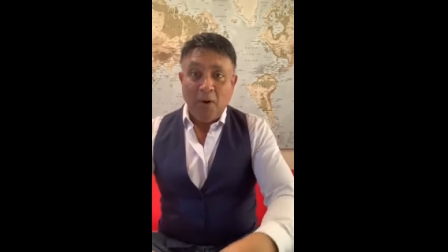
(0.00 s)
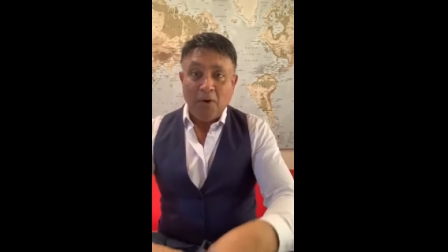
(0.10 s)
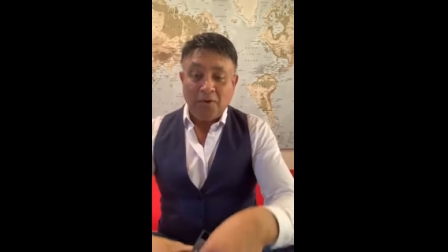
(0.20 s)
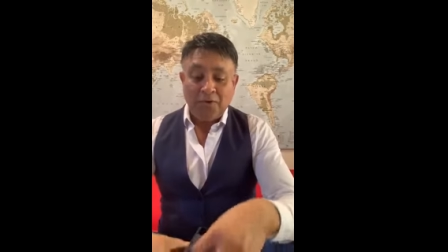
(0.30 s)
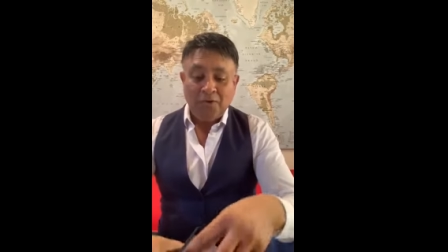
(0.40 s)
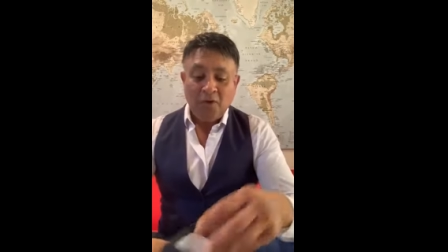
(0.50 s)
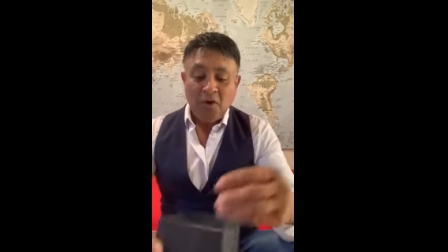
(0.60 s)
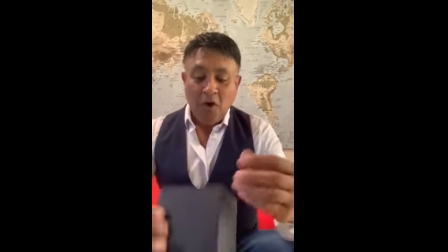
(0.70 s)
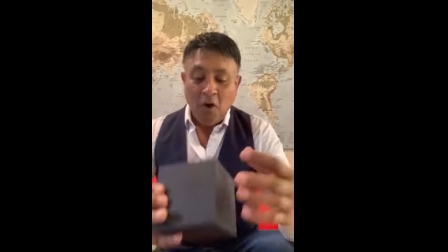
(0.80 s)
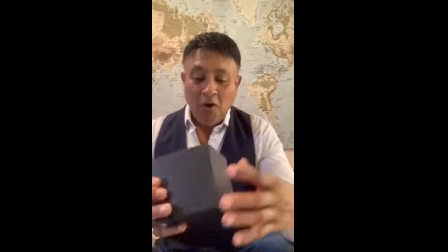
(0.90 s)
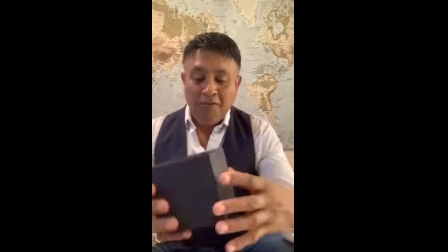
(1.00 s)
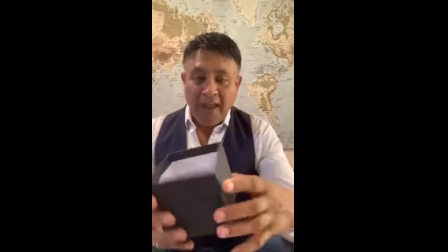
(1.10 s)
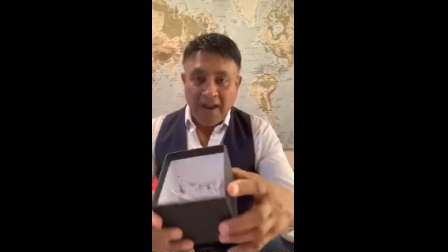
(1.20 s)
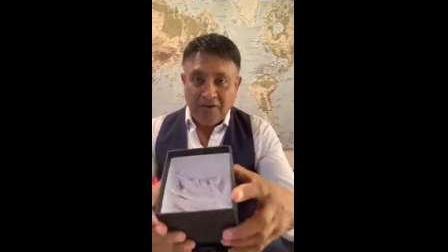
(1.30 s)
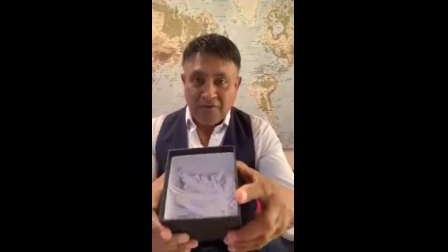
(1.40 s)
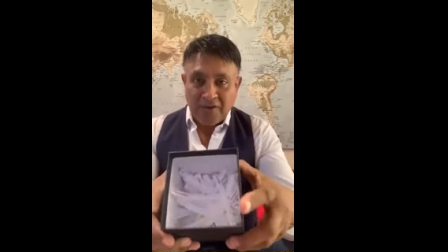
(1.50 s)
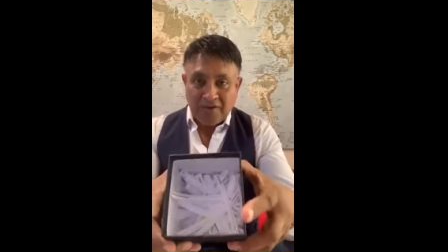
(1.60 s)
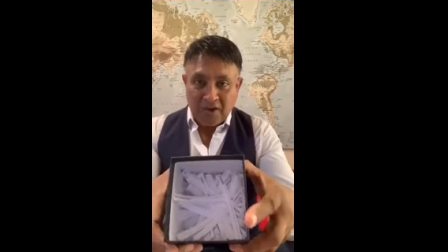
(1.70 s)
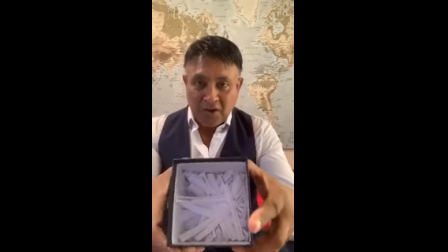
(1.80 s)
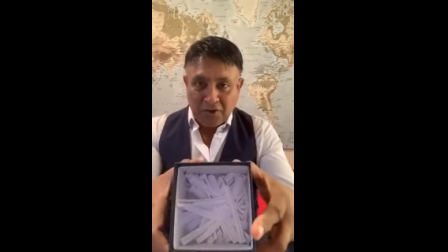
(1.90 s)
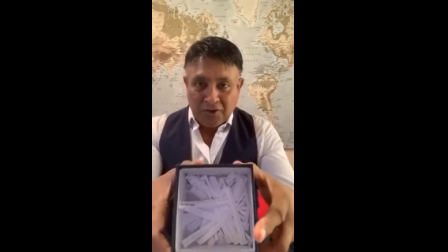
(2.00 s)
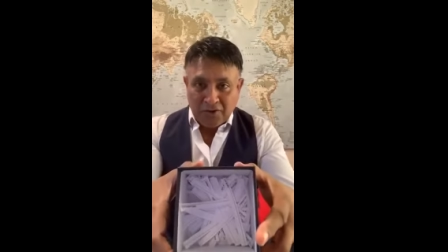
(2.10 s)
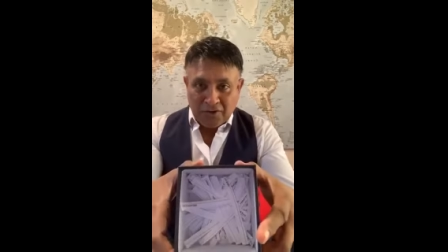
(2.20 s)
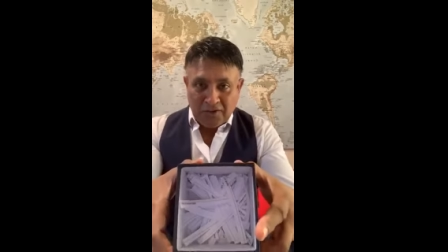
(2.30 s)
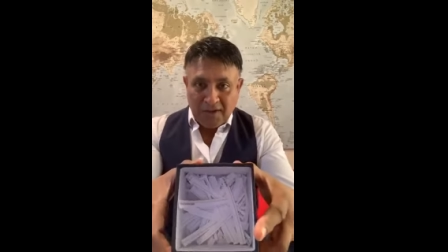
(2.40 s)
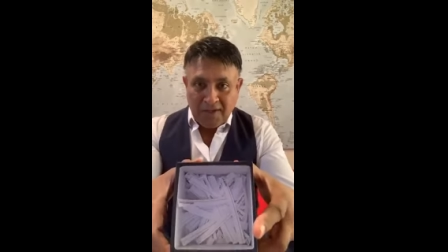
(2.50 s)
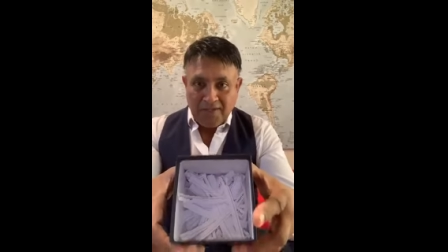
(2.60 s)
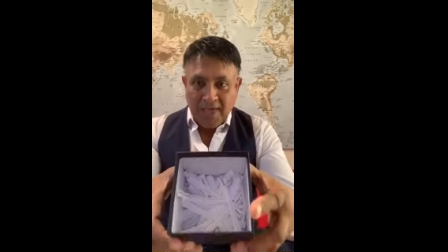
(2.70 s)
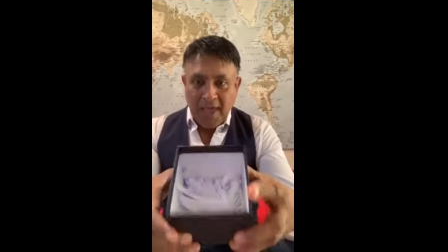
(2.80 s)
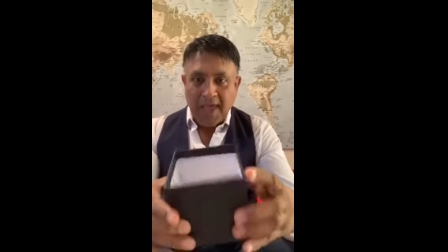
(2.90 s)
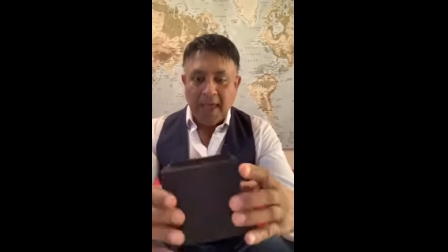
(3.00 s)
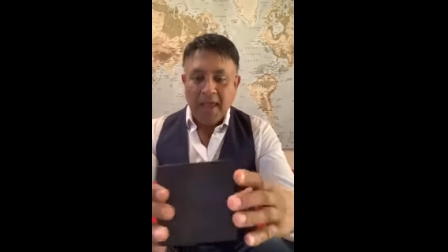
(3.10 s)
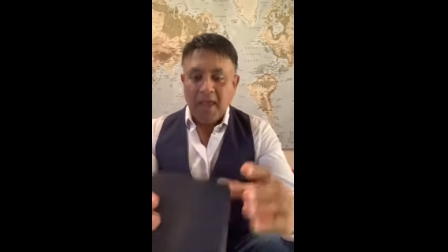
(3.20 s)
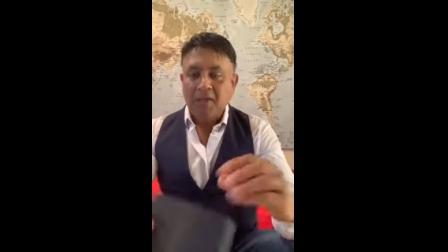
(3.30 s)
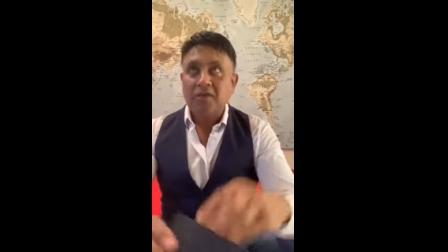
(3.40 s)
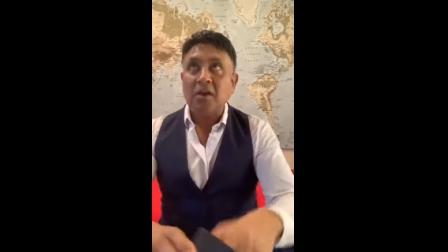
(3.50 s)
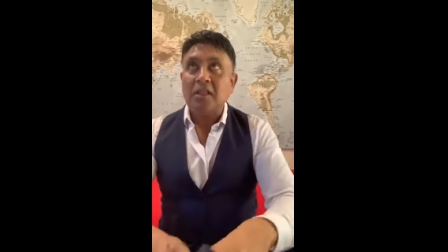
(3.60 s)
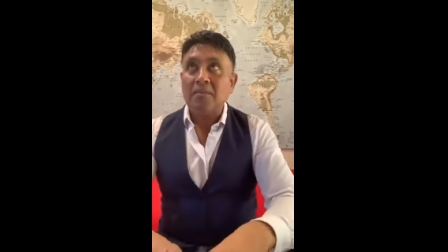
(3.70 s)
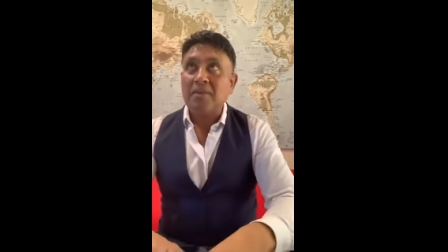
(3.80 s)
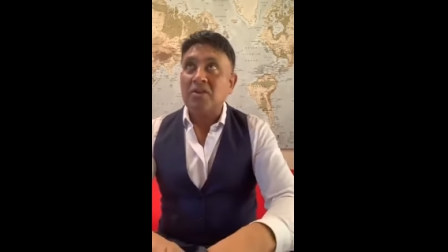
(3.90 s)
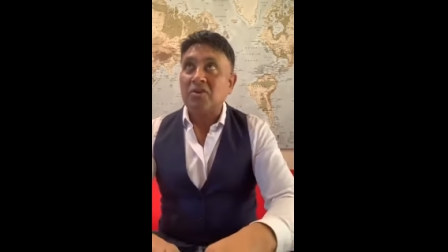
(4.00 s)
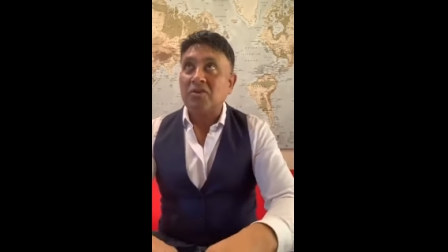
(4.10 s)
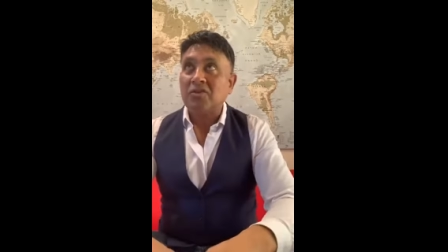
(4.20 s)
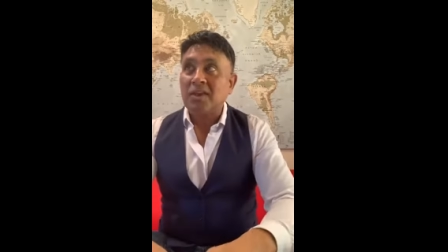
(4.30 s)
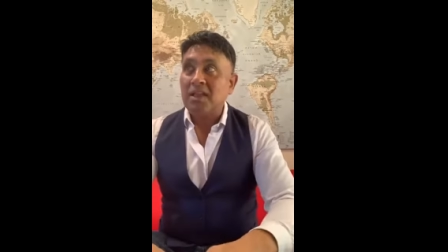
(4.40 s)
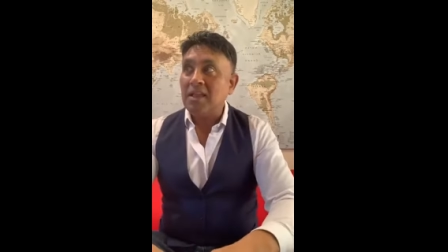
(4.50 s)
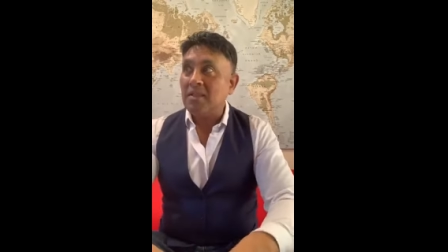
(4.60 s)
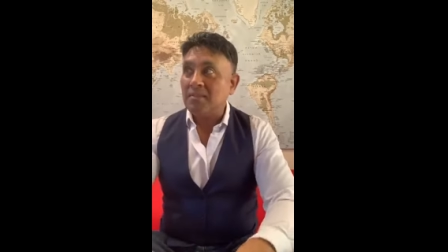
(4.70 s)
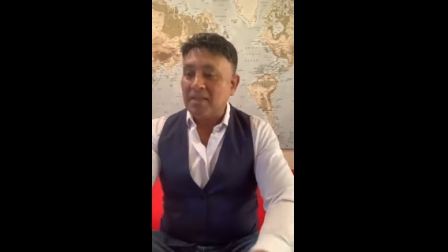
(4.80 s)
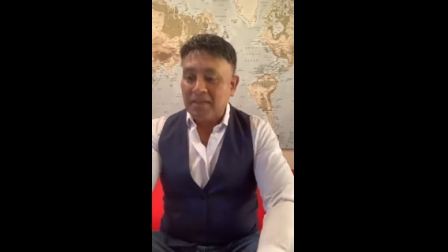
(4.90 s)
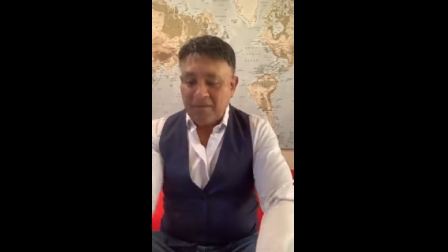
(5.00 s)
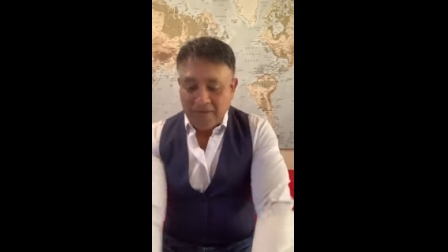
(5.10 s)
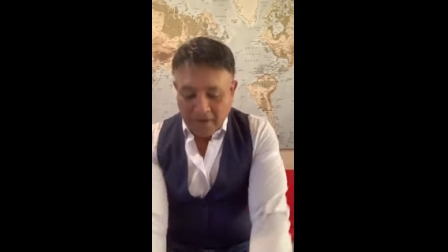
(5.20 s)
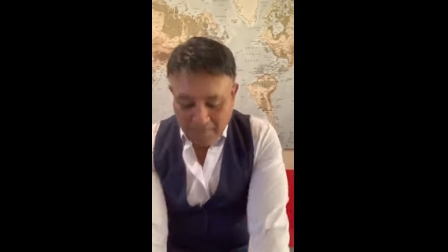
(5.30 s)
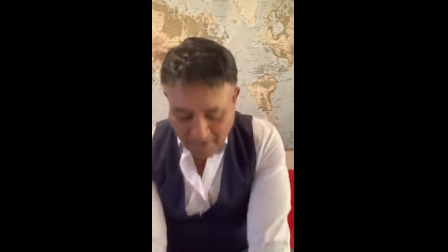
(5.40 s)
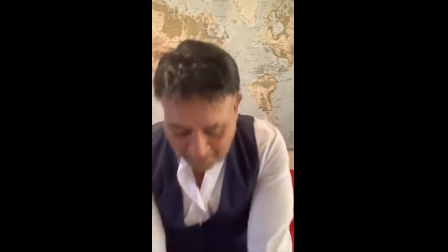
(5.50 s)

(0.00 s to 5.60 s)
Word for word: box of entries that you can see there. So let me just see, let me see if I can